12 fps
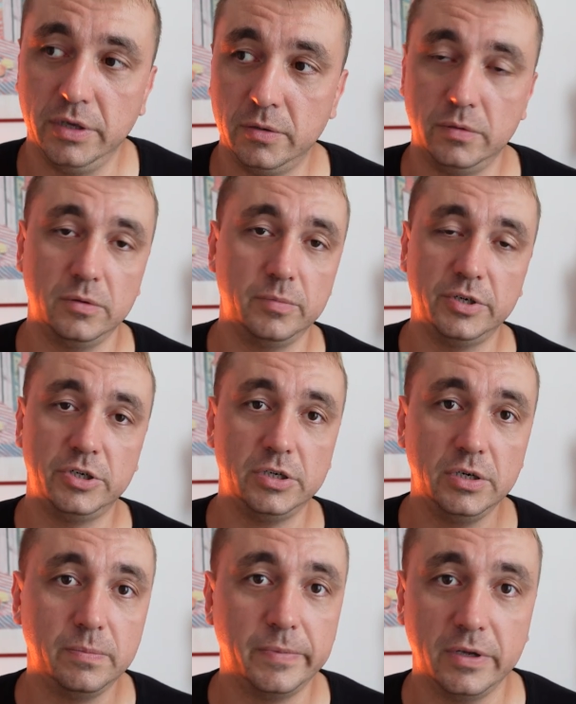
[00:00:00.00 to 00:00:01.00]
it will be
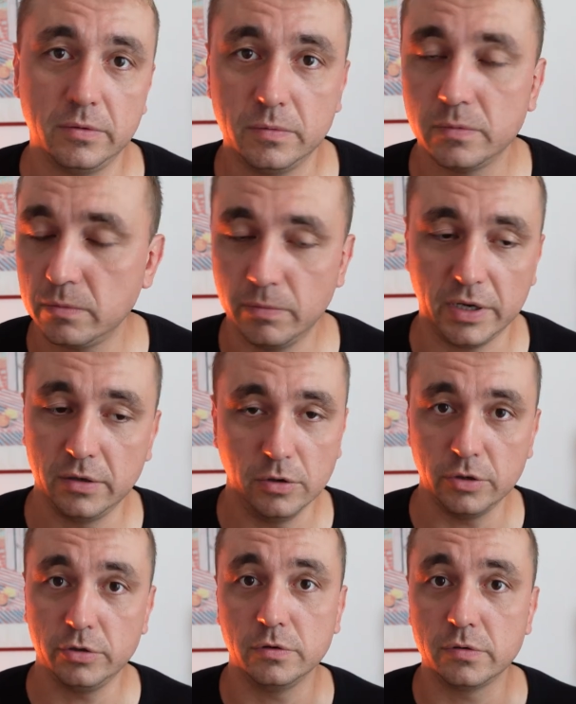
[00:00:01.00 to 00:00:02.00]
cheap and but
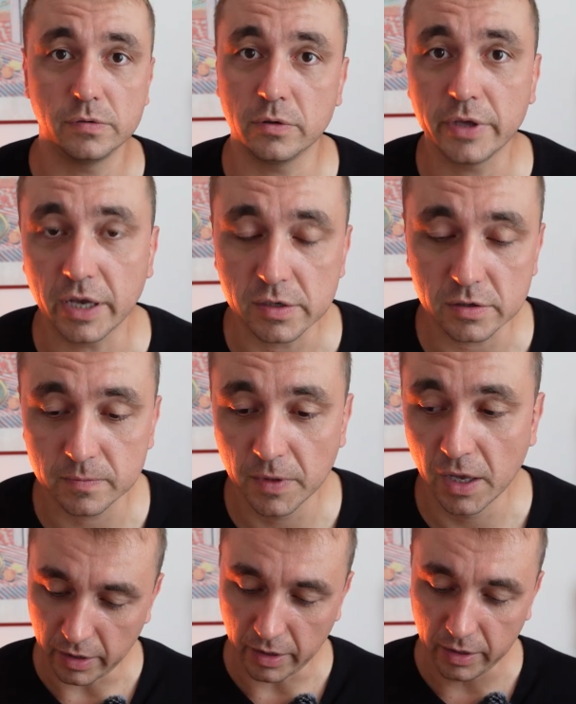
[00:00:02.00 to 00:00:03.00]
not useful, yes.
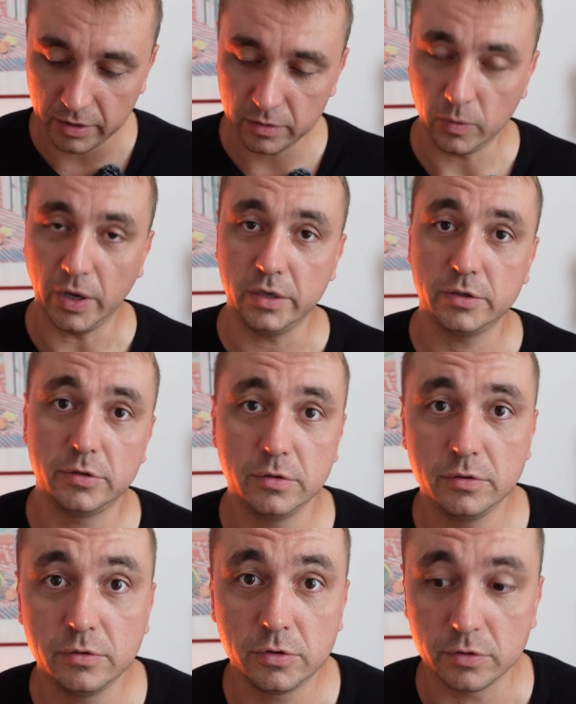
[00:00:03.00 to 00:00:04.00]
I advise
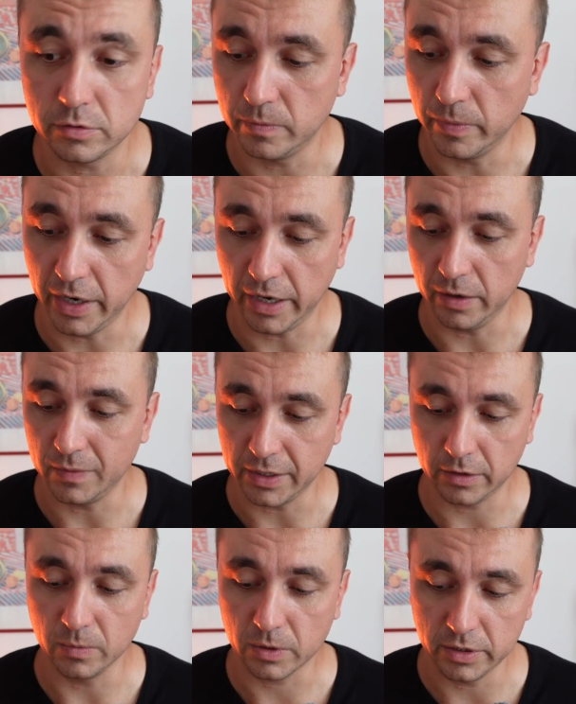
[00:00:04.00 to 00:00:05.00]
you to buy
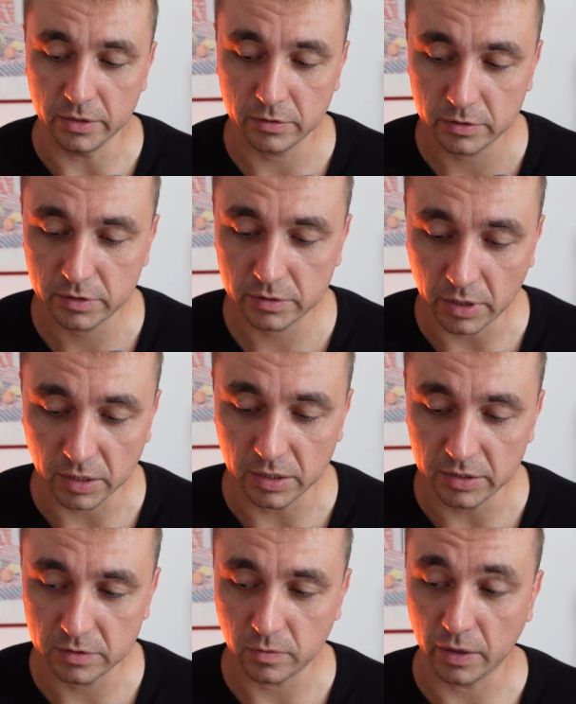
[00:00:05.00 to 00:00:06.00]
vacuum cleaners at
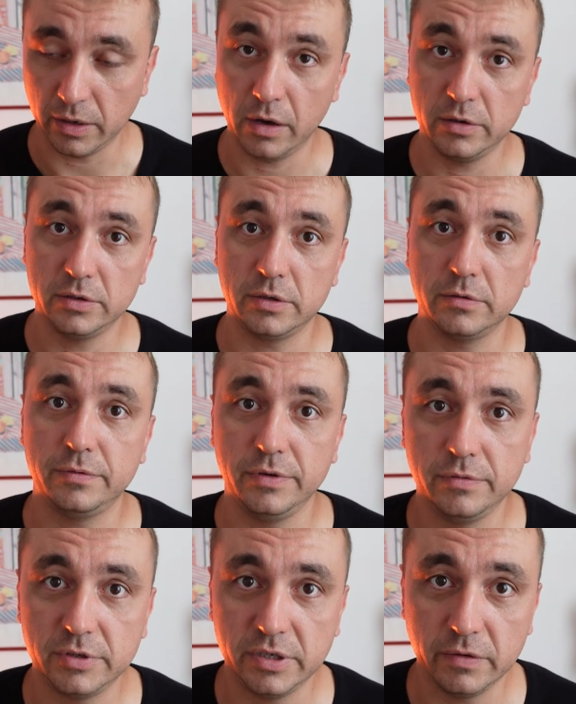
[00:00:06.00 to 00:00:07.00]
least
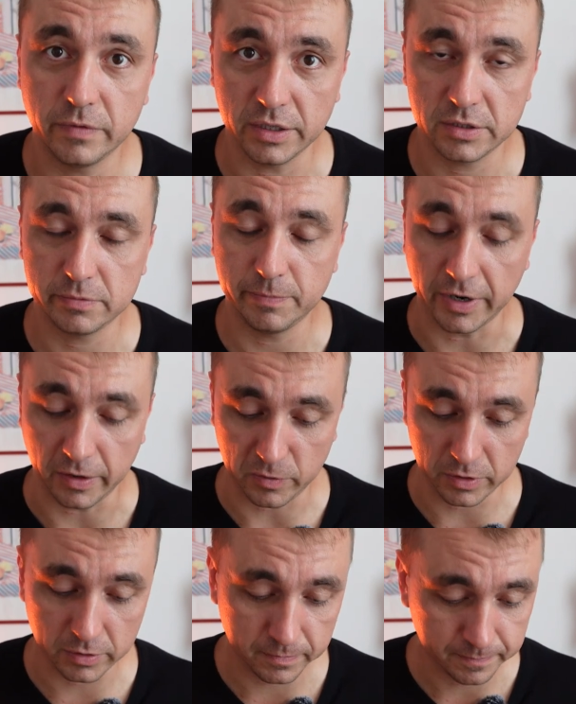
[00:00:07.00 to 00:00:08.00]
150 watts
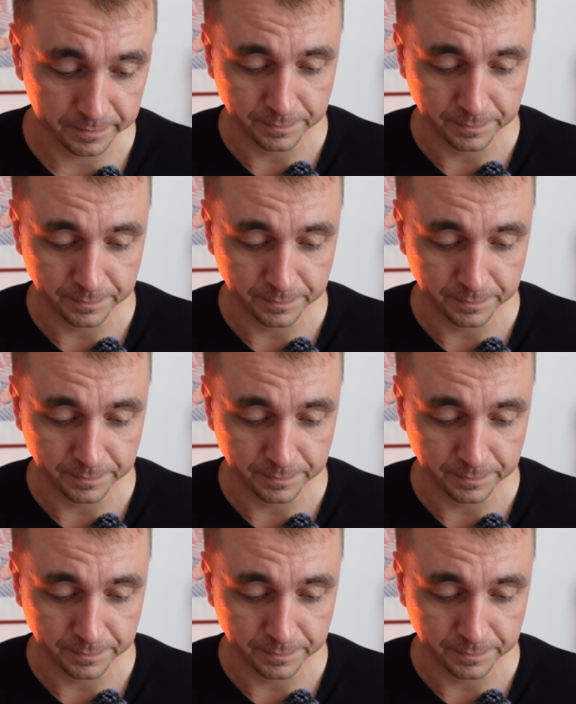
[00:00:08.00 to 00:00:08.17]
power,